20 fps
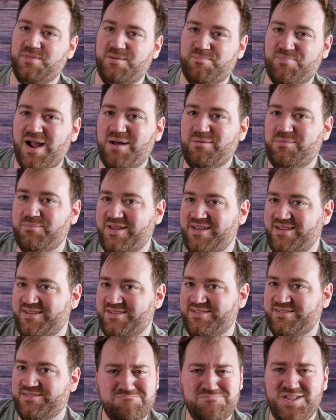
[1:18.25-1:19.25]
The problem
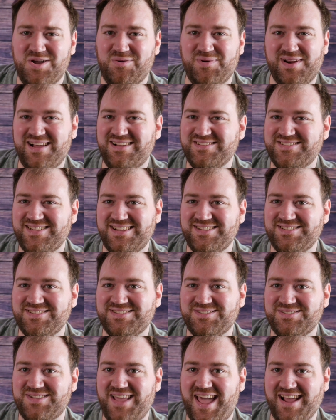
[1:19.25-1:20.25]
is, no one else
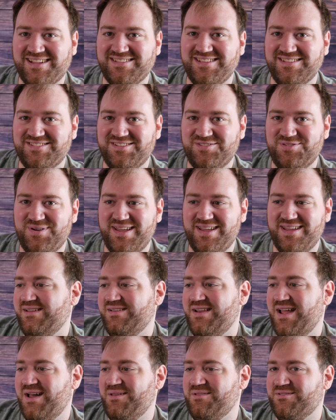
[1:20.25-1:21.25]
has access to it.
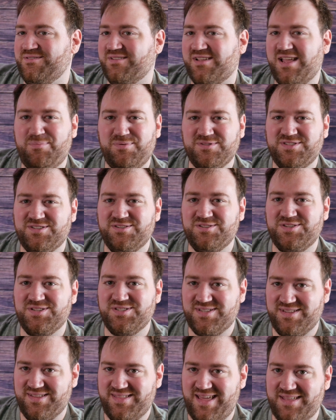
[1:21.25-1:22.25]
Now, there's a couple
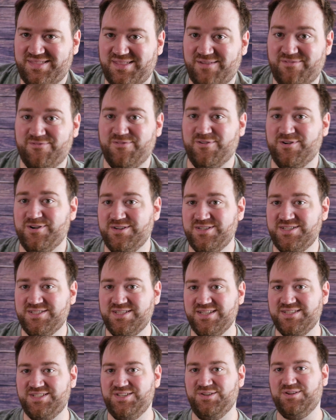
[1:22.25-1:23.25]
solutions to that. The first
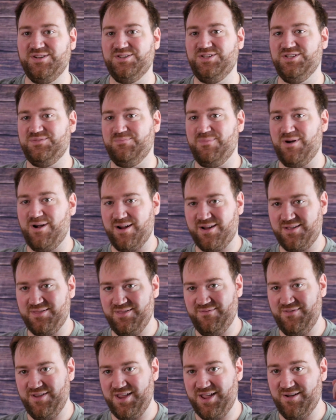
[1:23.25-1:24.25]
is you could just mark
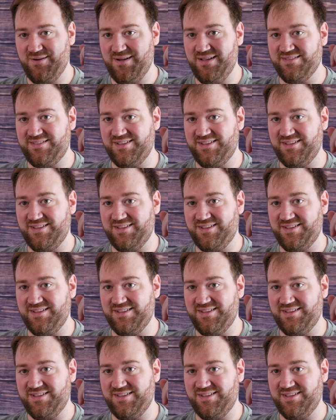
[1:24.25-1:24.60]
the video as